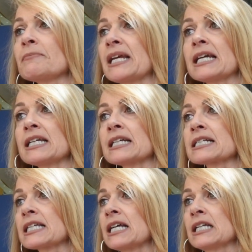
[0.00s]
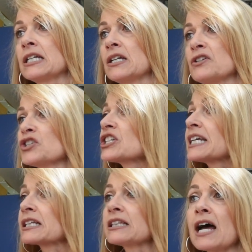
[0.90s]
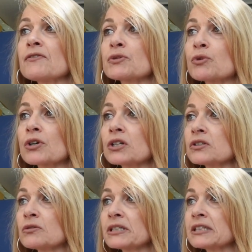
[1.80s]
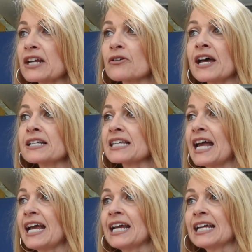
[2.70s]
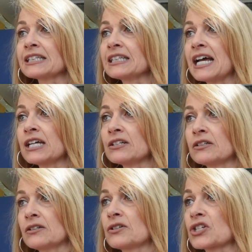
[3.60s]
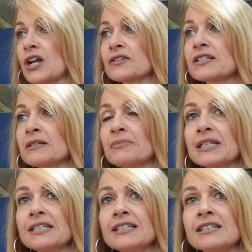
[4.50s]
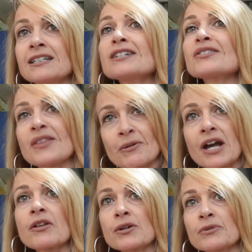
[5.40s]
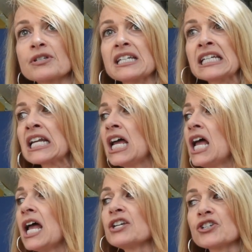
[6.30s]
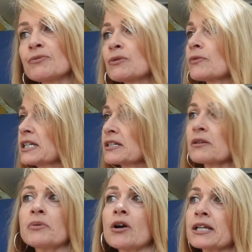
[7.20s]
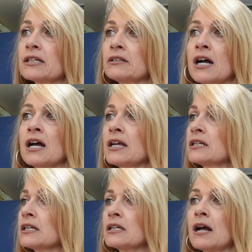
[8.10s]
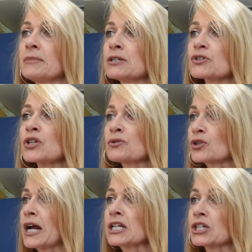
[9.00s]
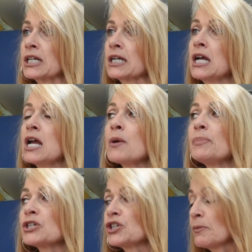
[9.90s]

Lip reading: panicked, and she had left work a little bit later that day and let her child sleep in, so they were out of their routine. And she went running to the parking lot, and I mean, it was so tragic. But